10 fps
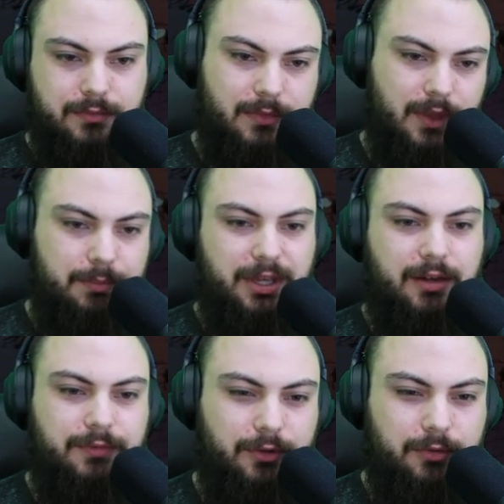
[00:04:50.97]
Be
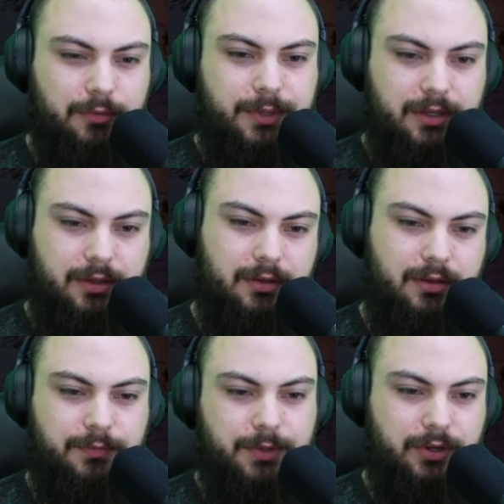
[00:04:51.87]
careful, being
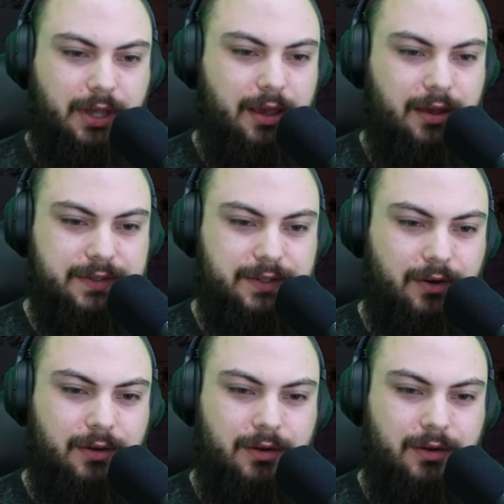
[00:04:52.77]
of pure chaos are